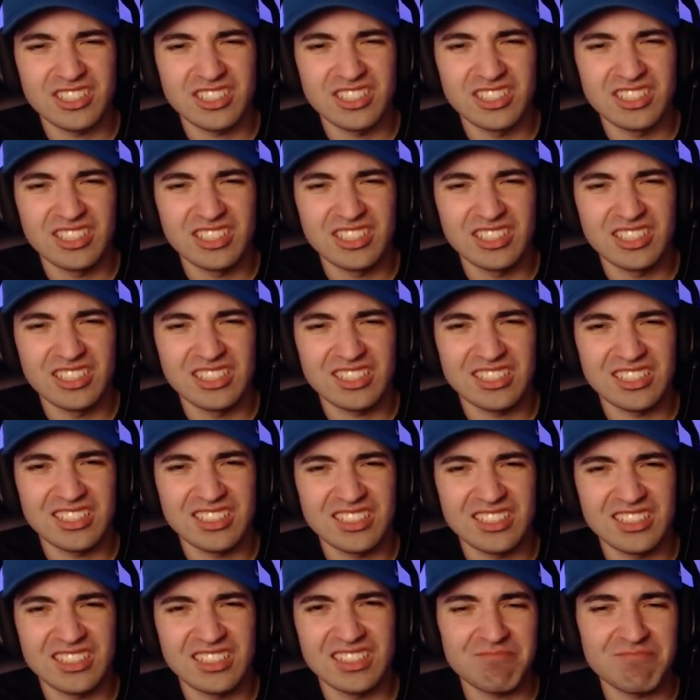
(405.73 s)

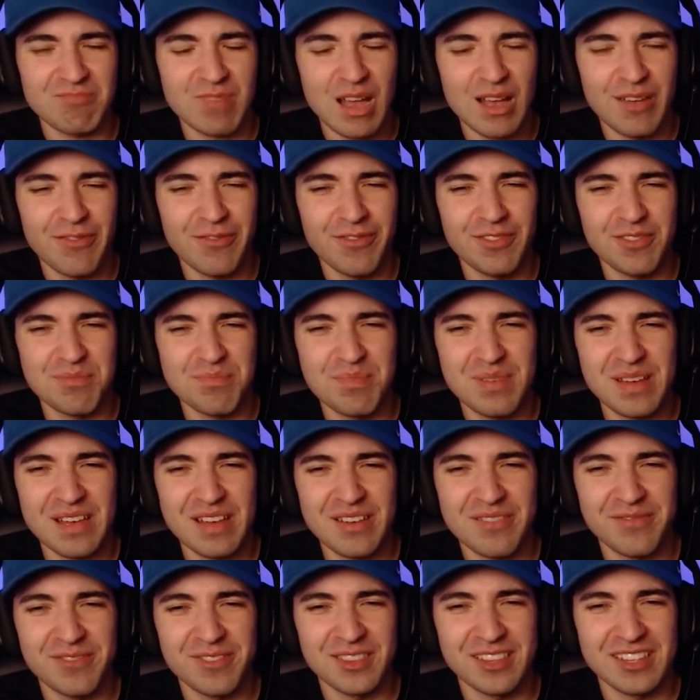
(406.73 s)
I feel
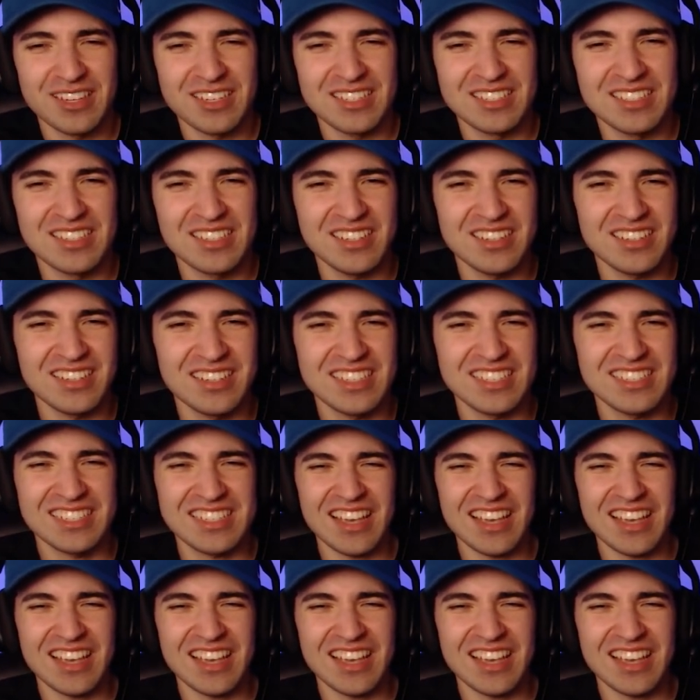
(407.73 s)
bad for the deer.